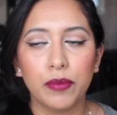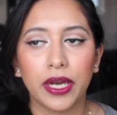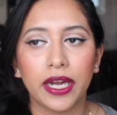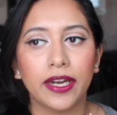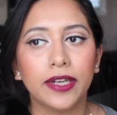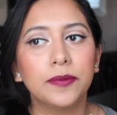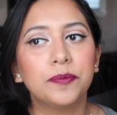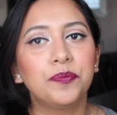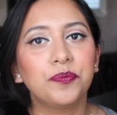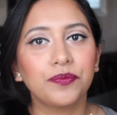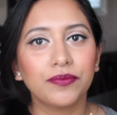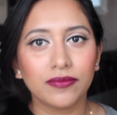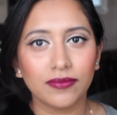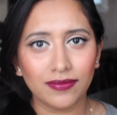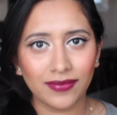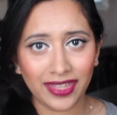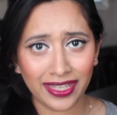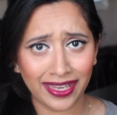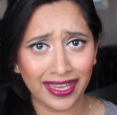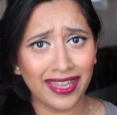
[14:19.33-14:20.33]
But
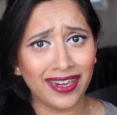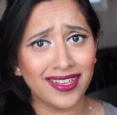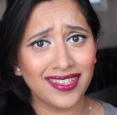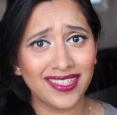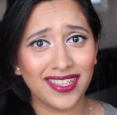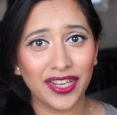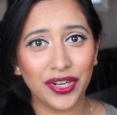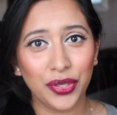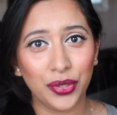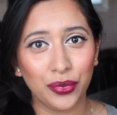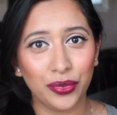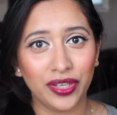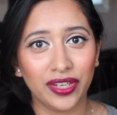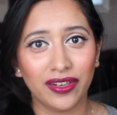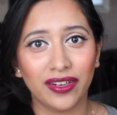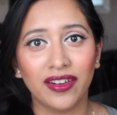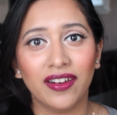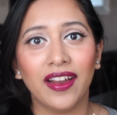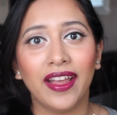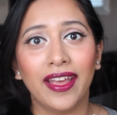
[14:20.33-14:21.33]
it is the new
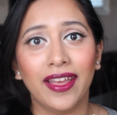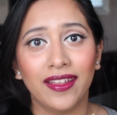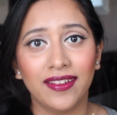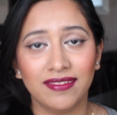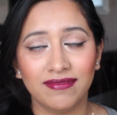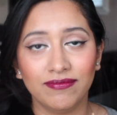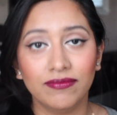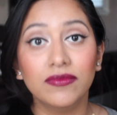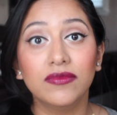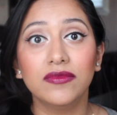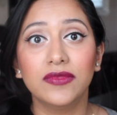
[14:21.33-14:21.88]
year, and